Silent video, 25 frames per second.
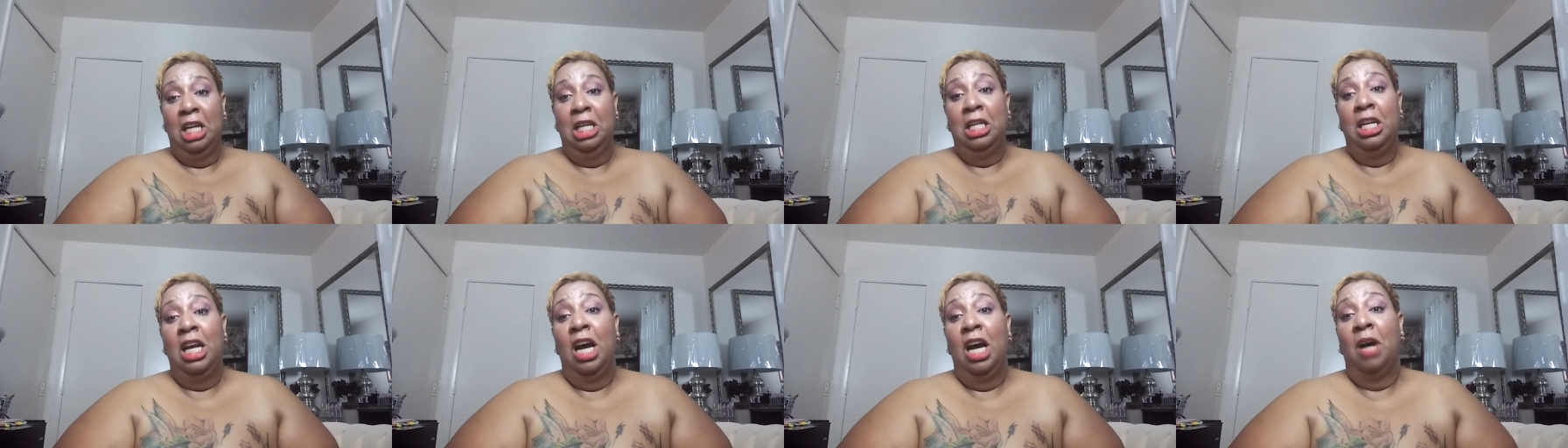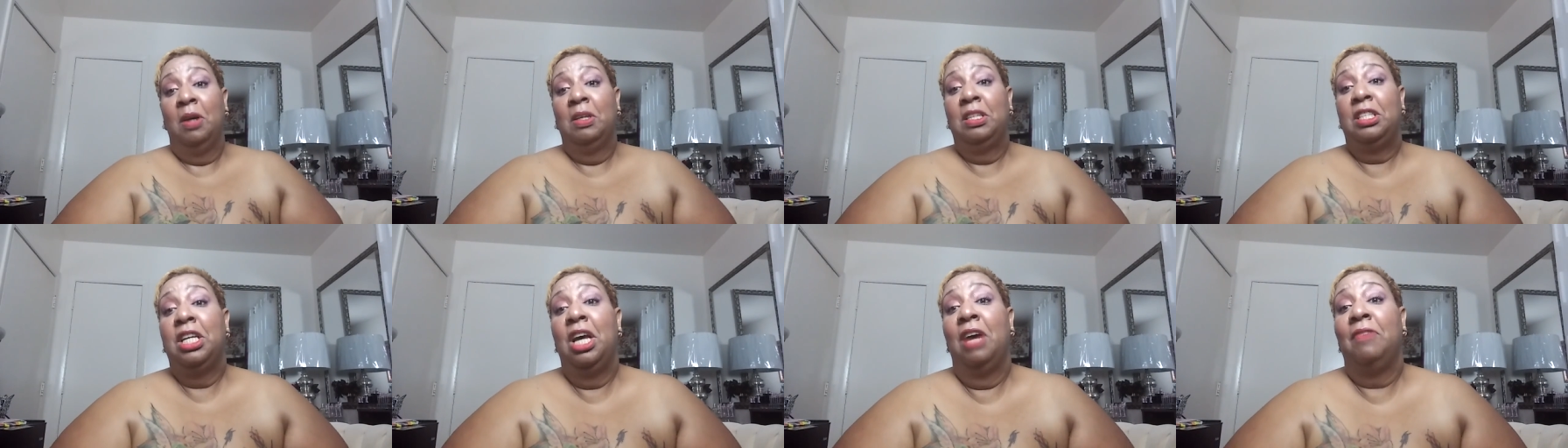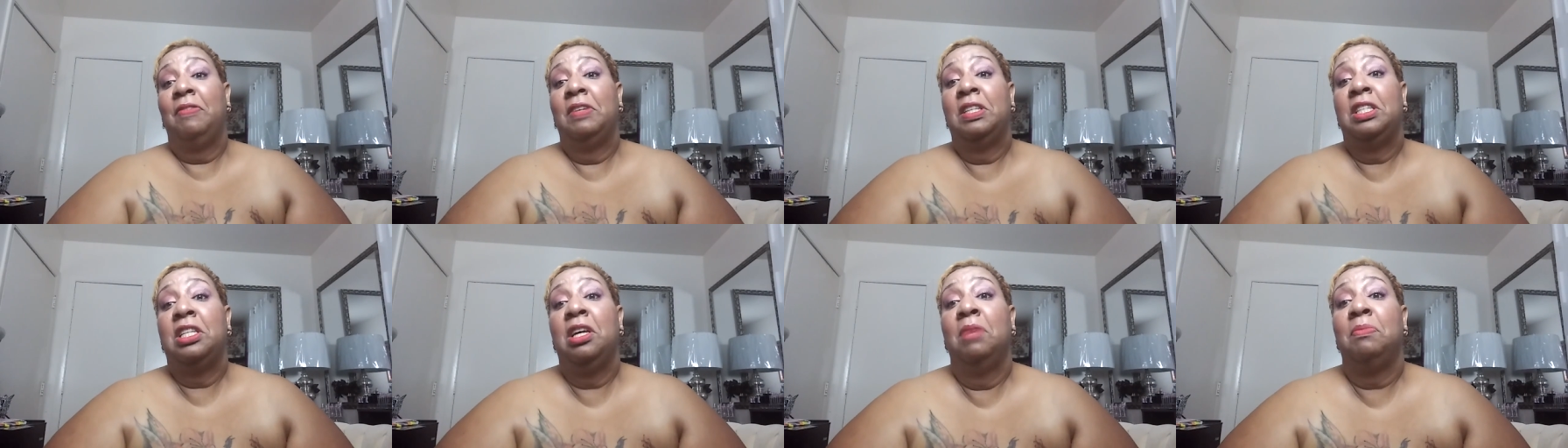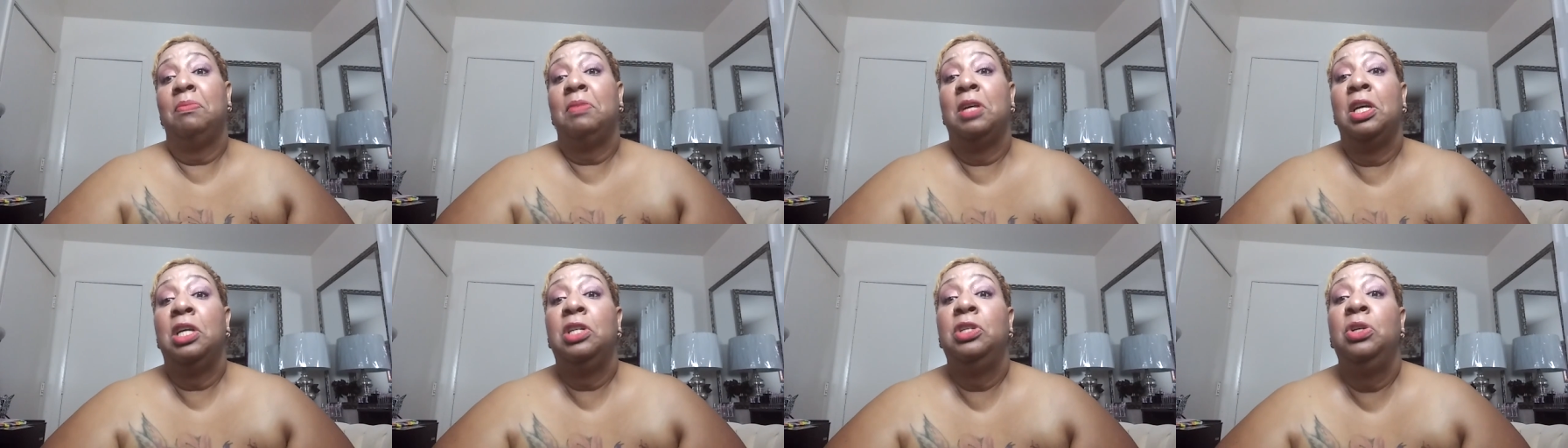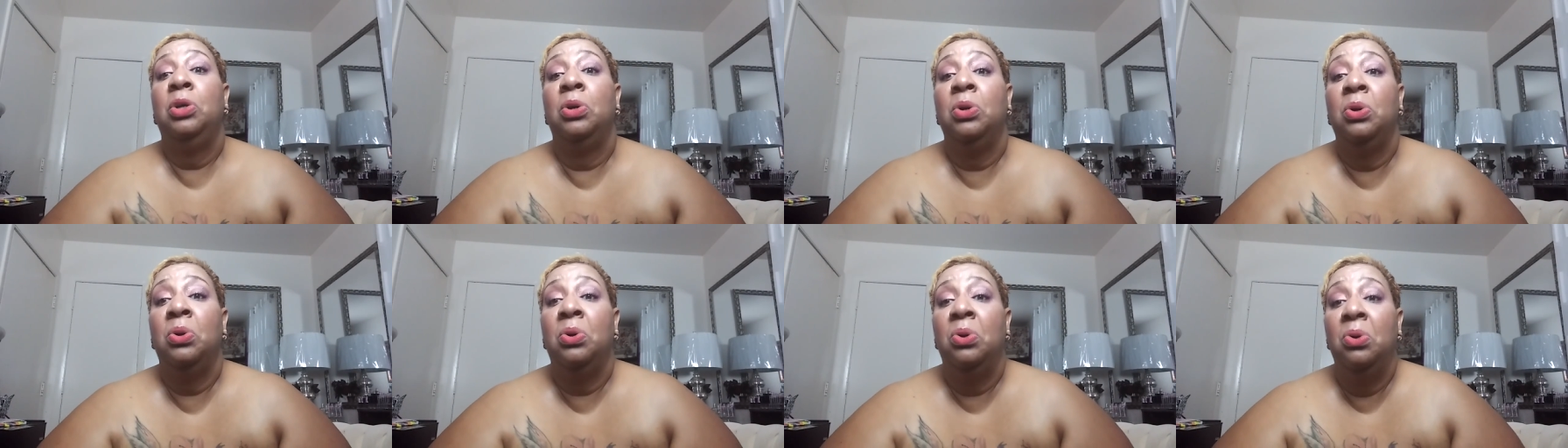Now it's time for something
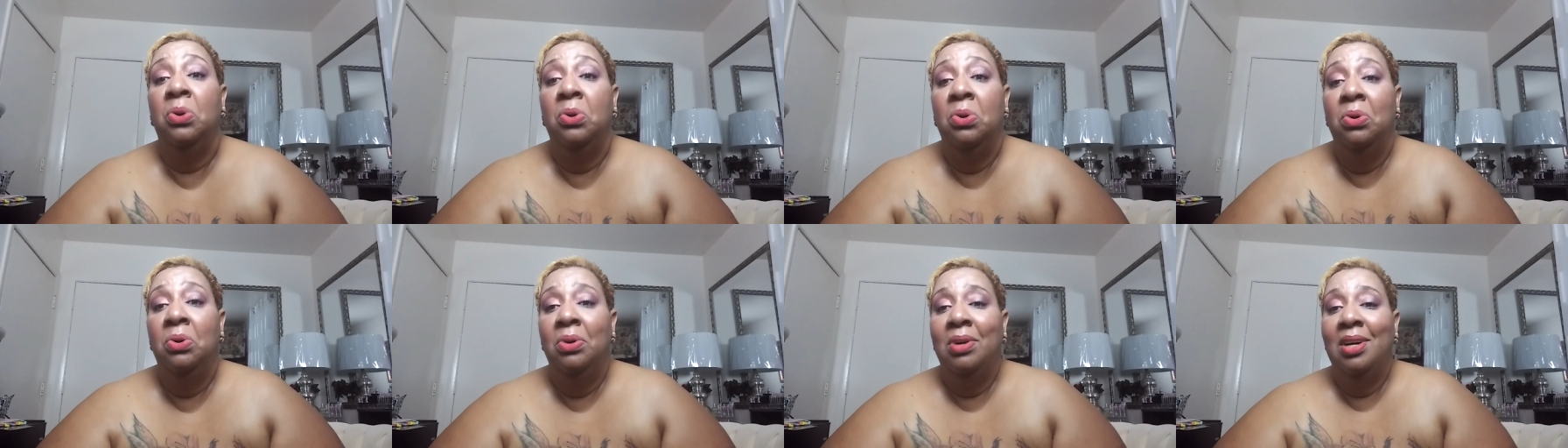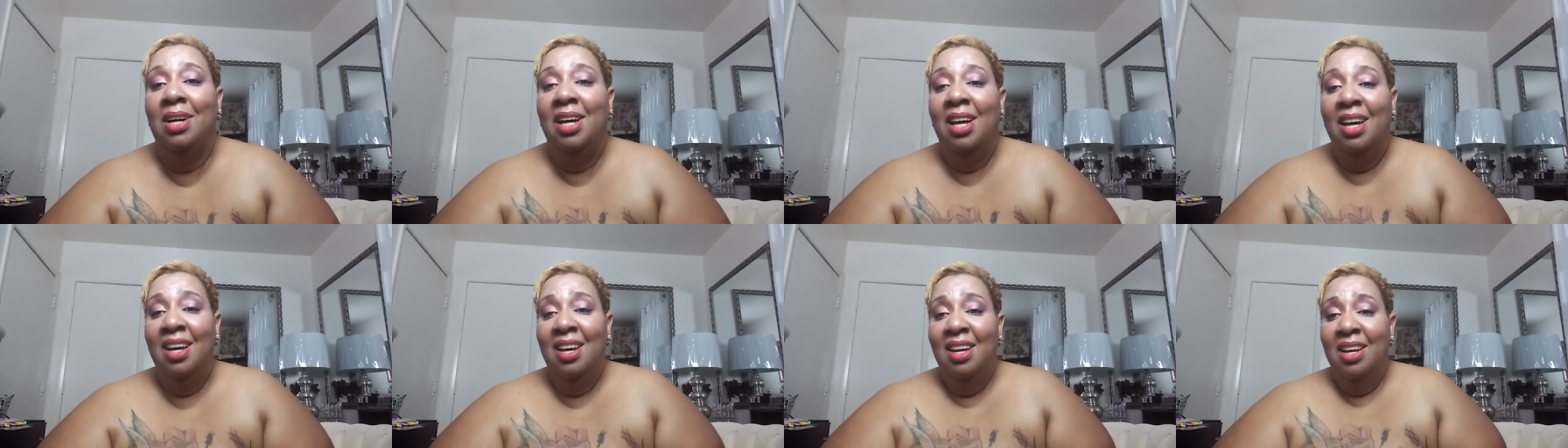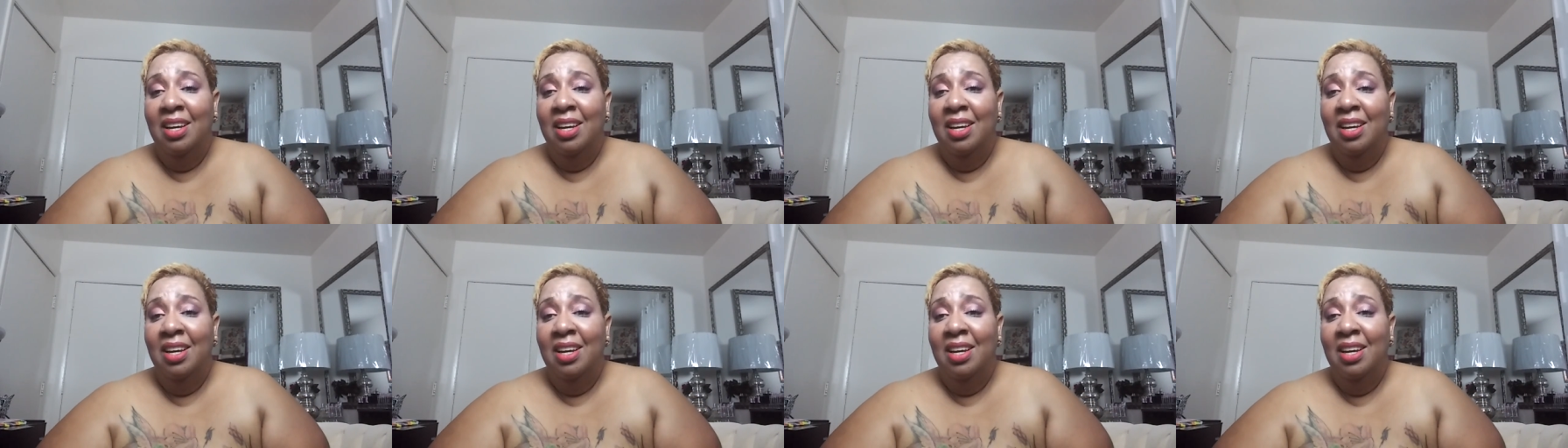new,